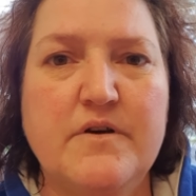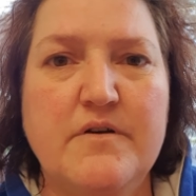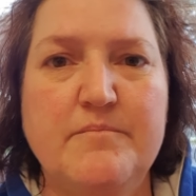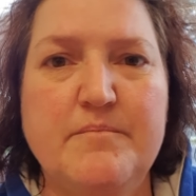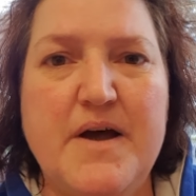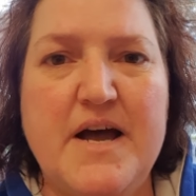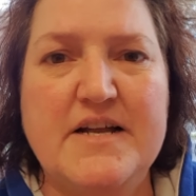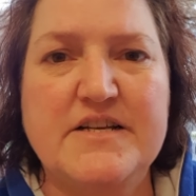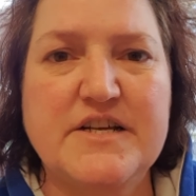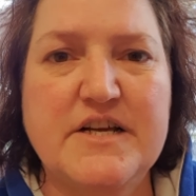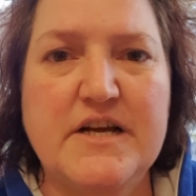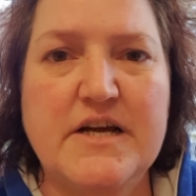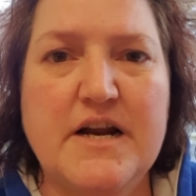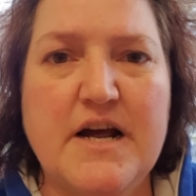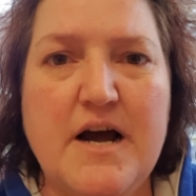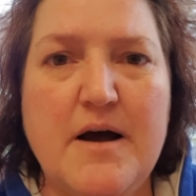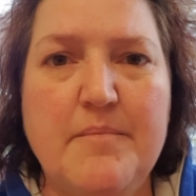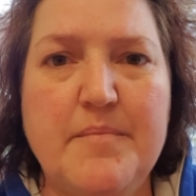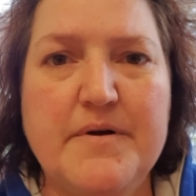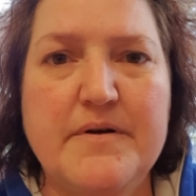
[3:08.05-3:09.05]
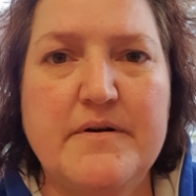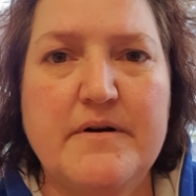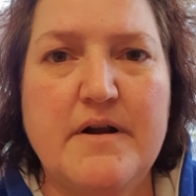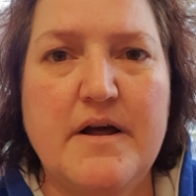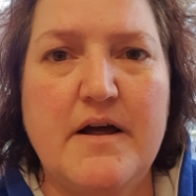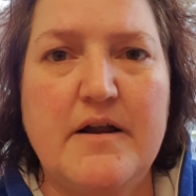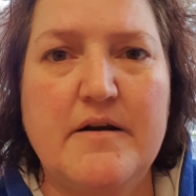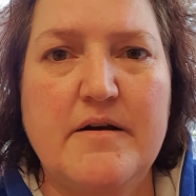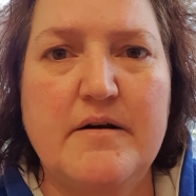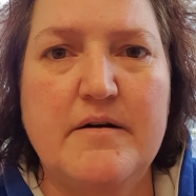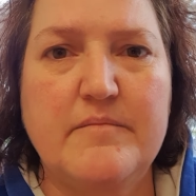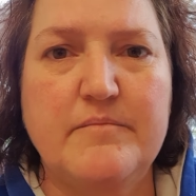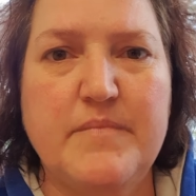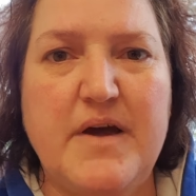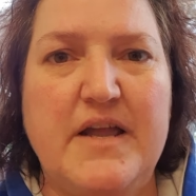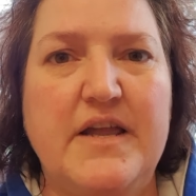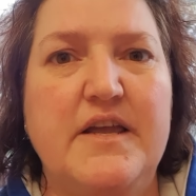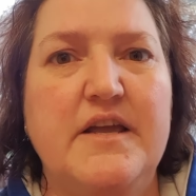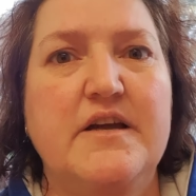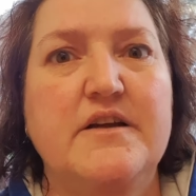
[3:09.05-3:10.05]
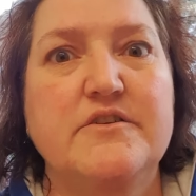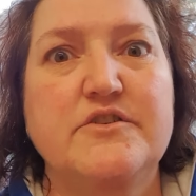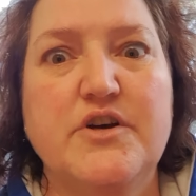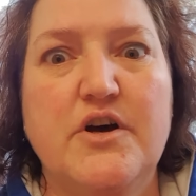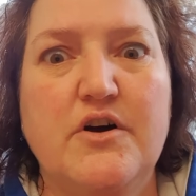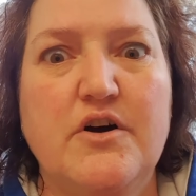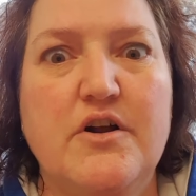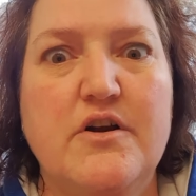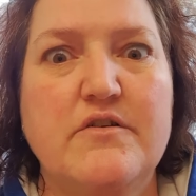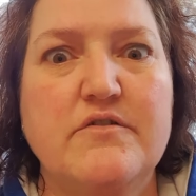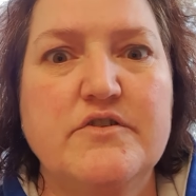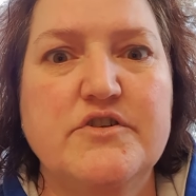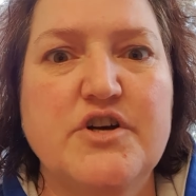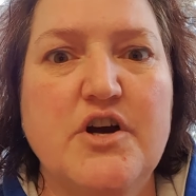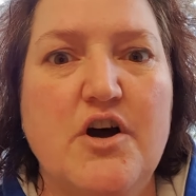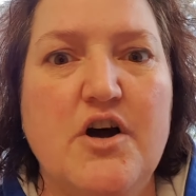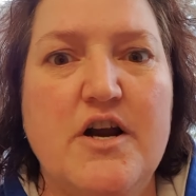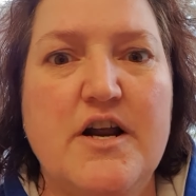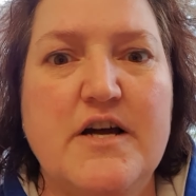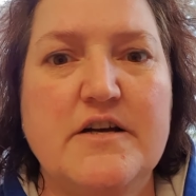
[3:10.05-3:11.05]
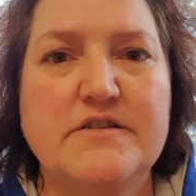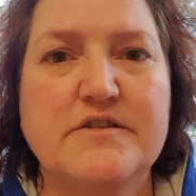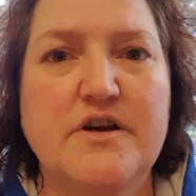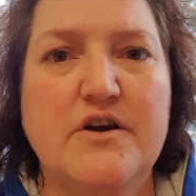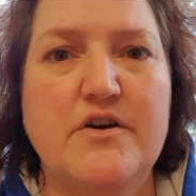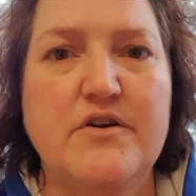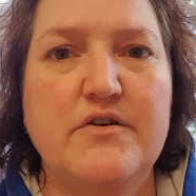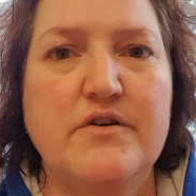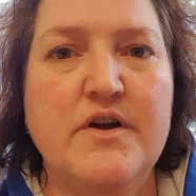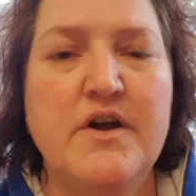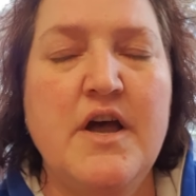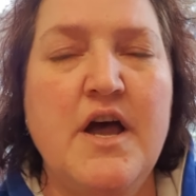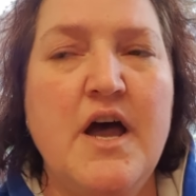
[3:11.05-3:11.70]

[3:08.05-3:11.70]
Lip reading: matting it up and making it tighter and tighter. So